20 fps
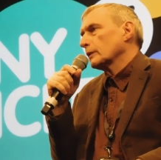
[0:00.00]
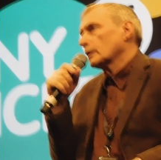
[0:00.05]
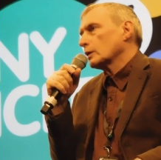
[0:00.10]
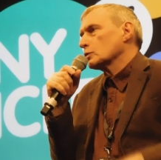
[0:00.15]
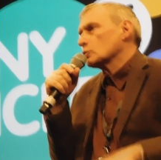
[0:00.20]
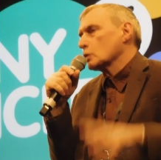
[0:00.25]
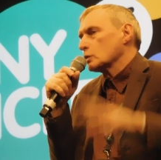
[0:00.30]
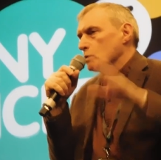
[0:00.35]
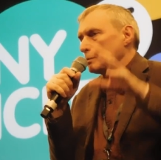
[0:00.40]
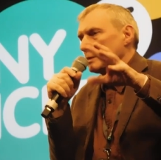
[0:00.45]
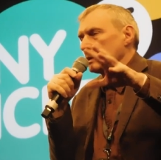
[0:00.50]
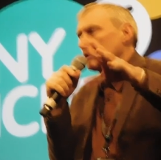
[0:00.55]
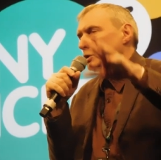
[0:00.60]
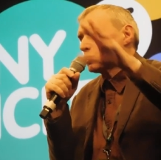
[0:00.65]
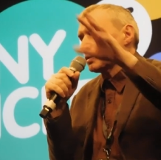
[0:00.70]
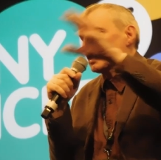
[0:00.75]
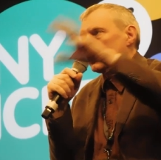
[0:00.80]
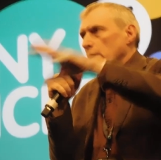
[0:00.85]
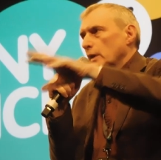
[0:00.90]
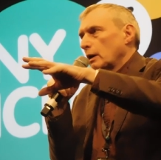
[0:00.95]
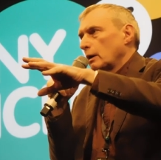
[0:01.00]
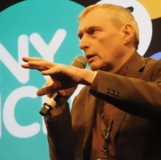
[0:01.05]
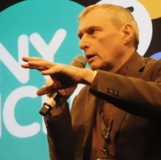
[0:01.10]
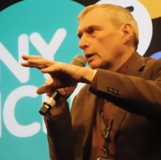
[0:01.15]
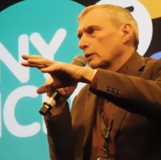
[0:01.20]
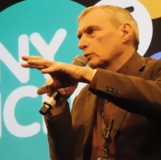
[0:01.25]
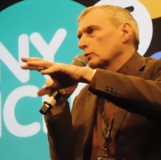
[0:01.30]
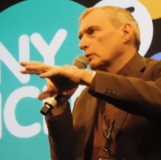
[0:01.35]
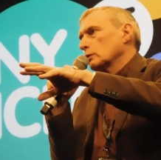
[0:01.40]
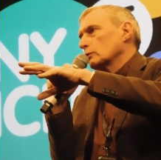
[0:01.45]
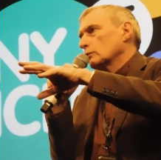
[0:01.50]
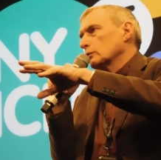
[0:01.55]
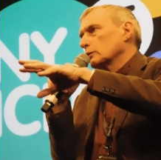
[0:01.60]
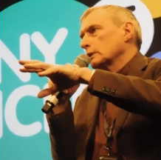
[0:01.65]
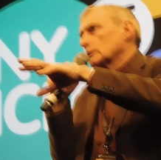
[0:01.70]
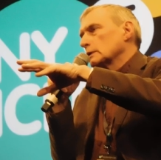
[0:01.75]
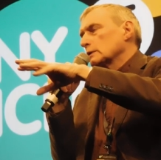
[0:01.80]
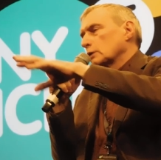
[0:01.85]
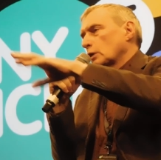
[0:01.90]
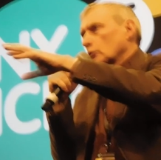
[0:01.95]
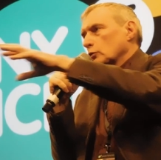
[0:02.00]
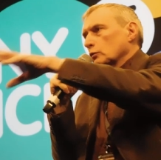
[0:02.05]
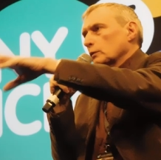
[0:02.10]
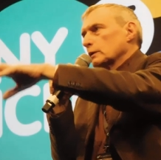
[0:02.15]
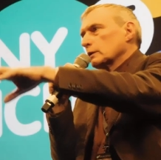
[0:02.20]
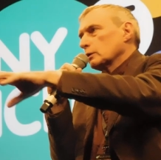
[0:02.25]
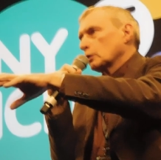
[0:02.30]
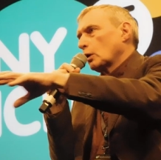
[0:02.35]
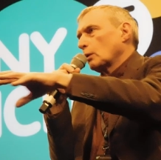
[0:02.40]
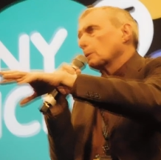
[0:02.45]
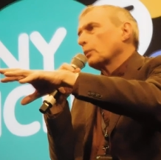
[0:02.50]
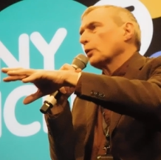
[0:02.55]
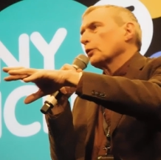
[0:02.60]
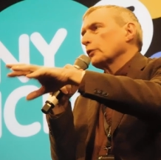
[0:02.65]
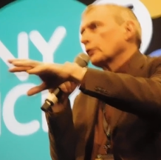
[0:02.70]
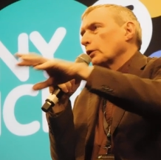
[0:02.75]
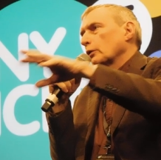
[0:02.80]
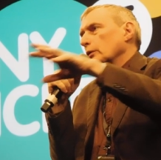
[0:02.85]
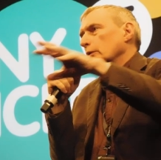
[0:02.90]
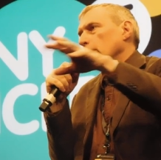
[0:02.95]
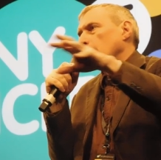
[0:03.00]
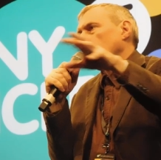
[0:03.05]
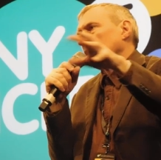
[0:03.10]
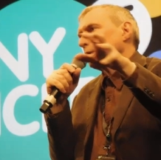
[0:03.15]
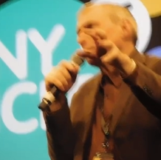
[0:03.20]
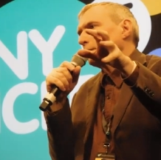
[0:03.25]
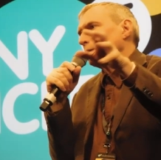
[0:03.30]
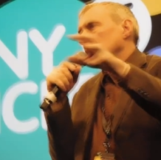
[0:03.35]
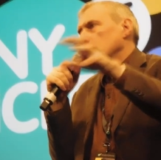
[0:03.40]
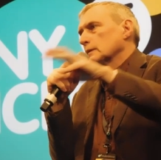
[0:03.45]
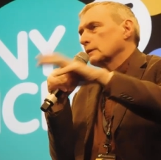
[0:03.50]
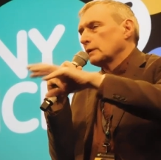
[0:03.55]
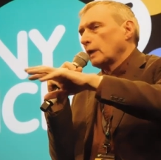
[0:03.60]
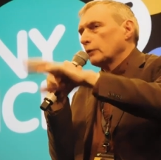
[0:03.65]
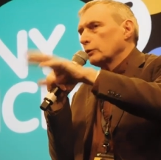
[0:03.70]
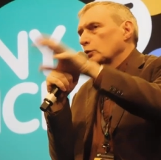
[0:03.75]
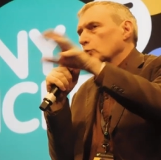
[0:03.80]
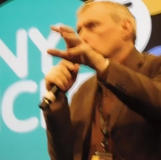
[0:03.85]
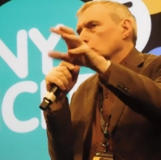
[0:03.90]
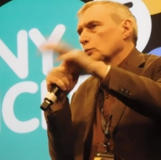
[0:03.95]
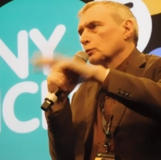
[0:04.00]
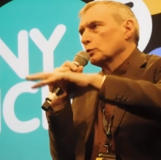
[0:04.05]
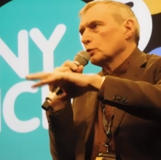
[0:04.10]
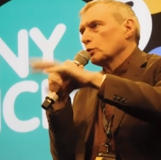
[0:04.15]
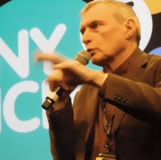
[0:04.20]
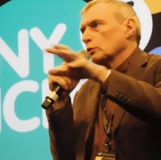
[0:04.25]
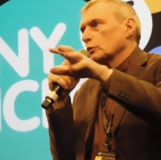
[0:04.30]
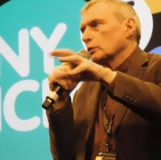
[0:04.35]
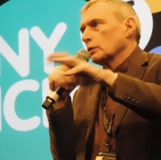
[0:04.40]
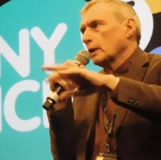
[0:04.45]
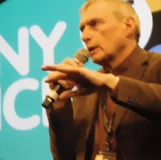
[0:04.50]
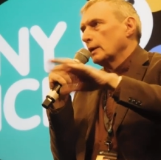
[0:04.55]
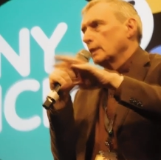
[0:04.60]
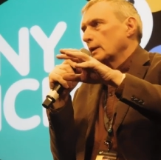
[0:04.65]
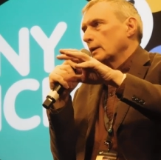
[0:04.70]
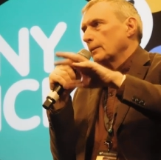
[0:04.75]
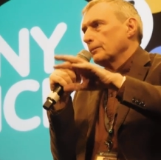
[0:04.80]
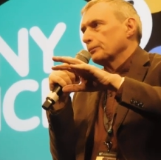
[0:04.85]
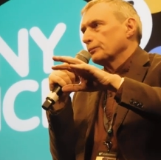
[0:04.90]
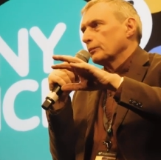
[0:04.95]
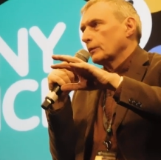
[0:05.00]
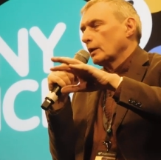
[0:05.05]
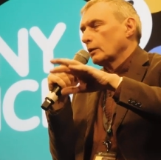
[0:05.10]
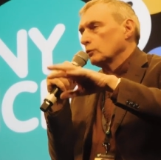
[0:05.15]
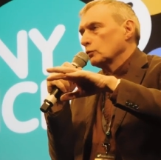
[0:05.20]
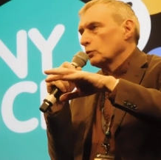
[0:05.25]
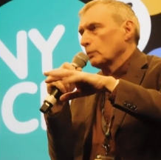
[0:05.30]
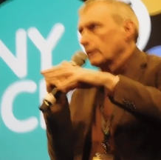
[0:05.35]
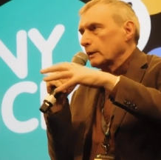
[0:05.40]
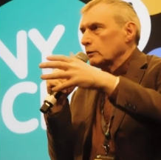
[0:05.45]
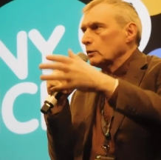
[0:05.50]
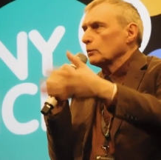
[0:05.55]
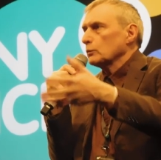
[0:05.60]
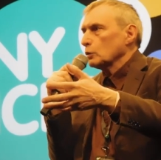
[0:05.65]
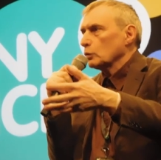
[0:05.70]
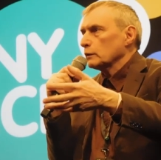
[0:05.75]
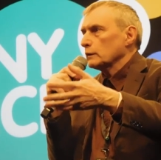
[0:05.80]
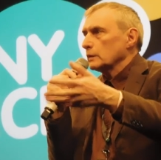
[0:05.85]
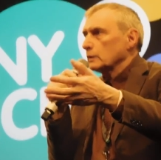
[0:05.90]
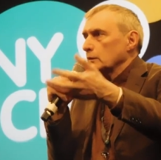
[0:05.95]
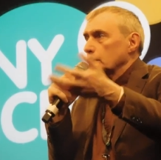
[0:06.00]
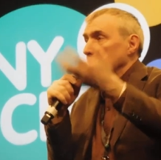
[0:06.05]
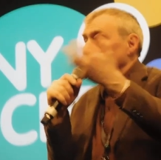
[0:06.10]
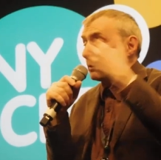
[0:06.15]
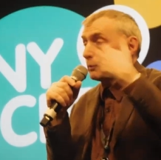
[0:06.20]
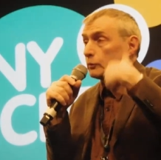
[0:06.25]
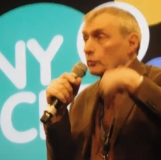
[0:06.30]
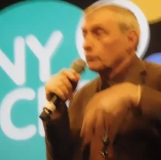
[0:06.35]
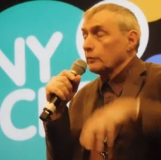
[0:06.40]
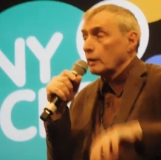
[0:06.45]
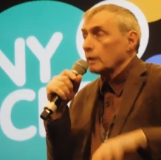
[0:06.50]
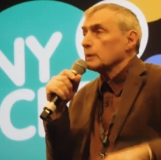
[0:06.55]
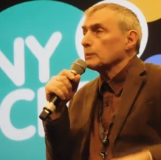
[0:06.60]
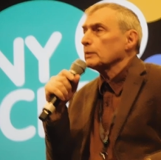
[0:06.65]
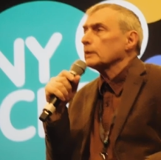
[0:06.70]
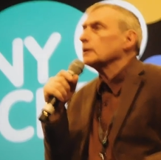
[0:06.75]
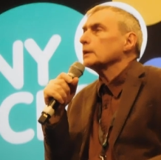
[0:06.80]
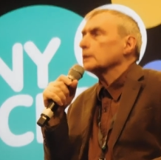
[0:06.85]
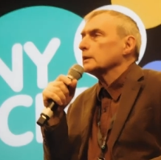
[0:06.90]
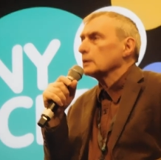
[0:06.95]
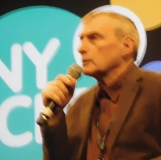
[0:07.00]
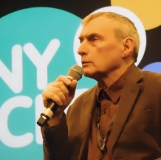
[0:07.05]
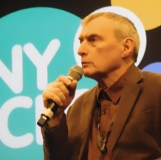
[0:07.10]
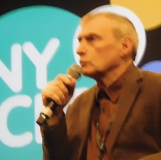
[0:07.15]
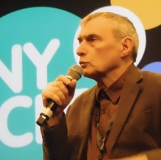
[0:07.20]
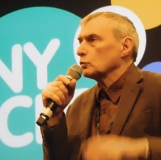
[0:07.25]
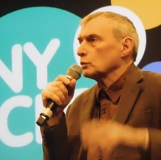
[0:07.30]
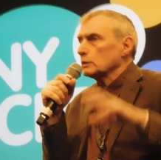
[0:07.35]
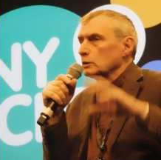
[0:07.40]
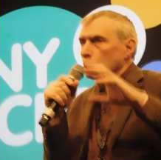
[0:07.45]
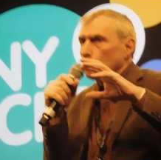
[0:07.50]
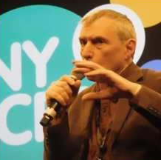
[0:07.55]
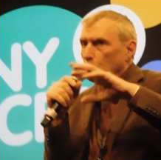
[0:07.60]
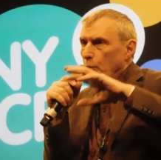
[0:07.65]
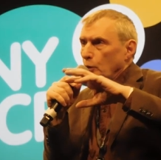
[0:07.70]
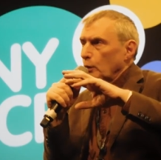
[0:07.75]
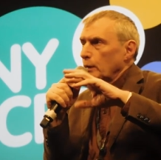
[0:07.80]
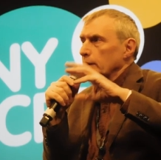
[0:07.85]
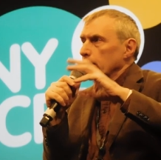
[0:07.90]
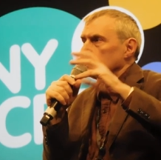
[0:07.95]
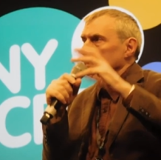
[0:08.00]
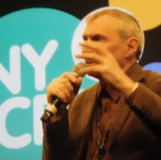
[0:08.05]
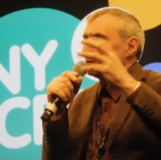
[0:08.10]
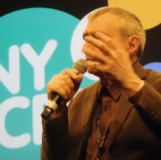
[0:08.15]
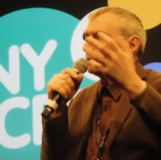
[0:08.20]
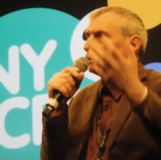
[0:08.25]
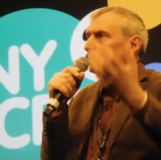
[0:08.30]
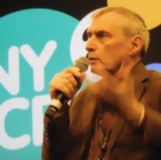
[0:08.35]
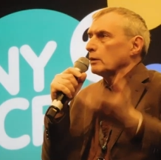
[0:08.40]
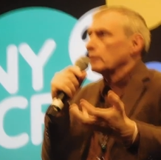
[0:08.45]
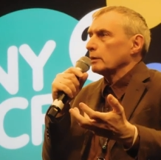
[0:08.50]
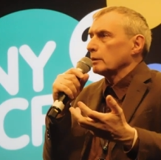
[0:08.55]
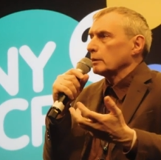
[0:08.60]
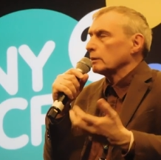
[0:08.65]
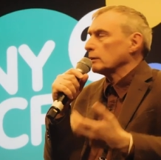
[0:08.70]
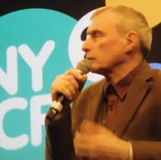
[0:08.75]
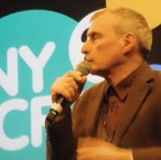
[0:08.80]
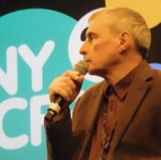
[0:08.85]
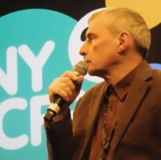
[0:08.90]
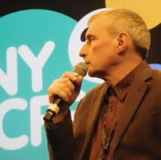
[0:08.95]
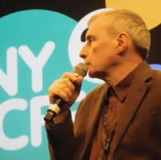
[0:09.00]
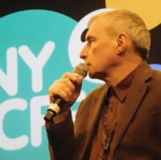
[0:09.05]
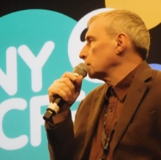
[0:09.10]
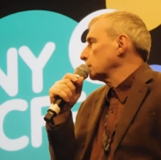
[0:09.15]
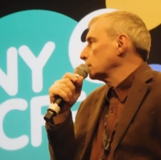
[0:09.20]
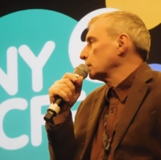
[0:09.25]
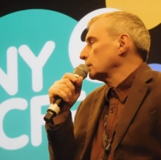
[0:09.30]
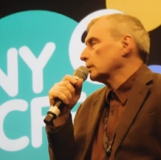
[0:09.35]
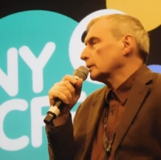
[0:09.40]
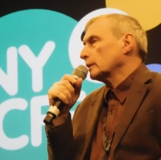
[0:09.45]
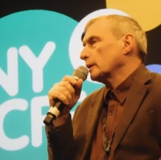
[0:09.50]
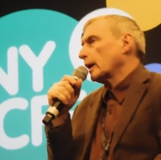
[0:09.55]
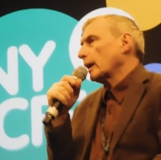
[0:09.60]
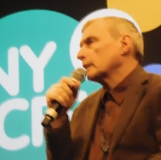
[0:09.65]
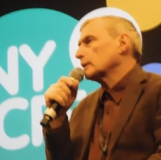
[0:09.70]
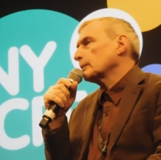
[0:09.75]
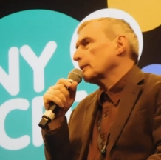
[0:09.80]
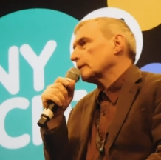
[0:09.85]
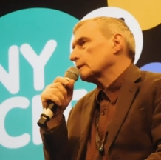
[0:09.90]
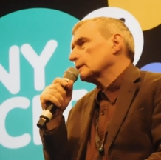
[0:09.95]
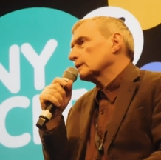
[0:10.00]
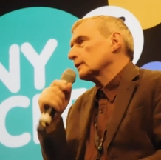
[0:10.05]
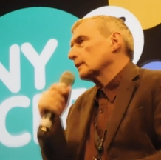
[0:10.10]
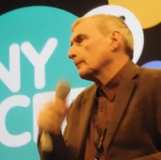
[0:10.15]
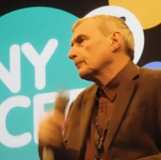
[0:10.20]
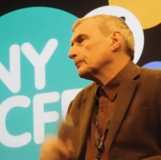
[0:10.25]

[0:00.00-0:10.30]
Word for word: Just me, Julien, and uh, we discussed with the composer, and he started to build, to make the music from the very beginning, to incorporate in the animatic.